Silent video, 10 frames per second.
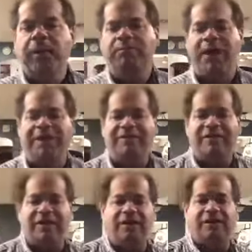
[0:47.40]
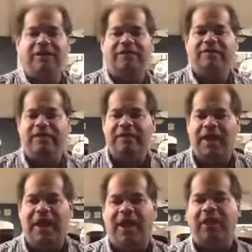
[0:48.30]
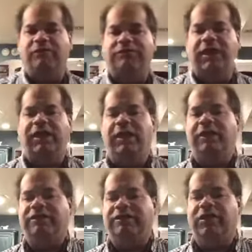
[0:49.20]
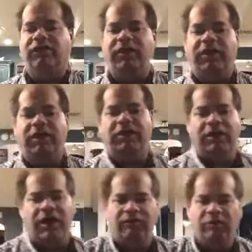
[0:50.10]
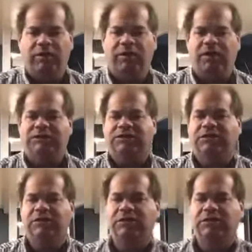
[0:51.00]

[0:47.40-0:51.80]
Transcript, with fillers: Pasadena is in the house. Hey, Sylvia, good to have you with us.